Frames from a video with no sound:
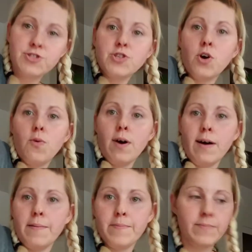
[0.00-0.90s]
So
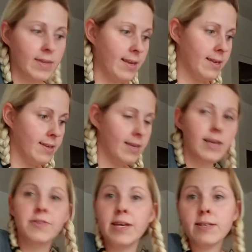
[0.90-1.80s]
um,
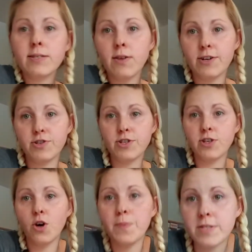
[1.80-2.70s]
this laundry
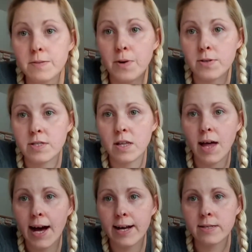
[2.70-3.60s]
soap is supposed to
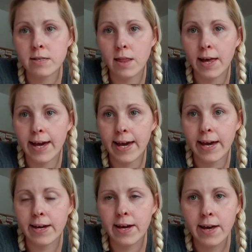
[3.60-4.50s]
last
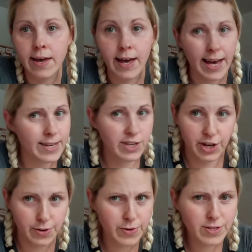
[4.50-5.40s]
like a
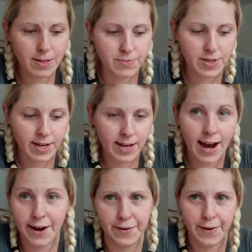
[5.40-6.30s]
year or something.
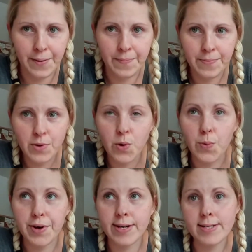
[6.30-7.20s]
I don't know.
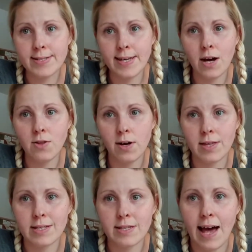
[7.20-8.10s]
We're going to see how long
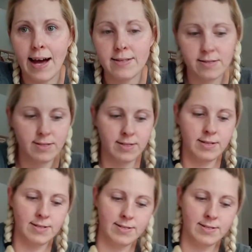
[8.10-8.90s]
this lasts.